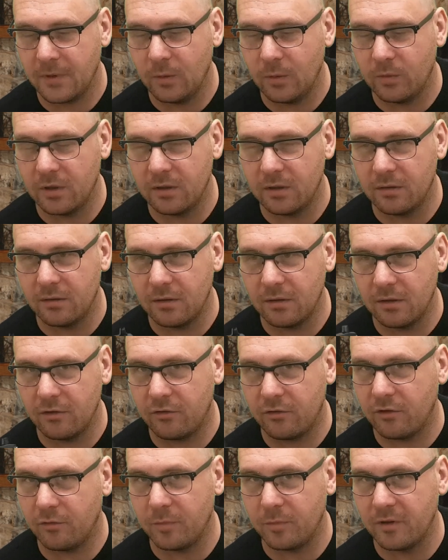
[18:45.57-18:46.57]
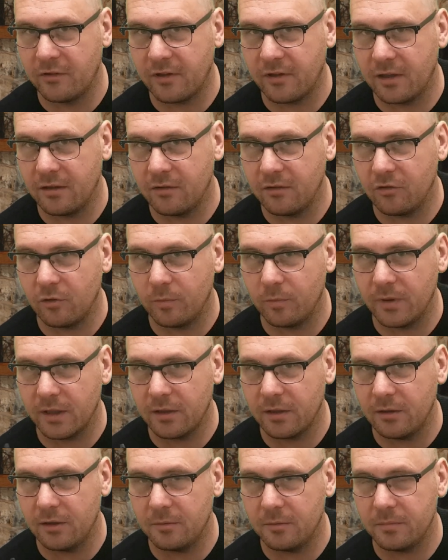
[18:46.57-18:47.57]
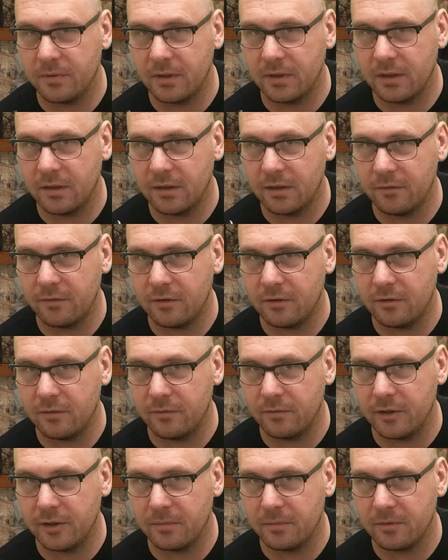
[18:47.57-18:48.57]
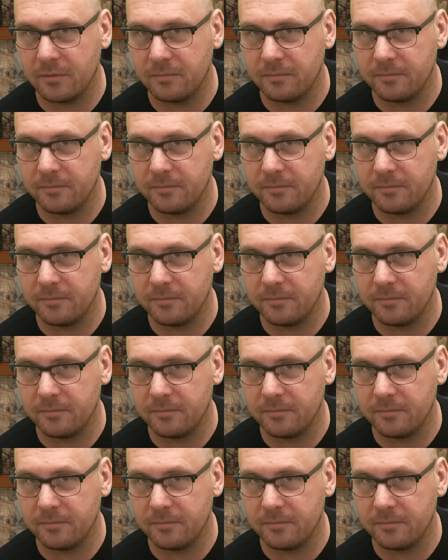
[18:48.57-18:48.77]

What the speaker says: When it's just been sitting, she'll pick it up and have a little vape.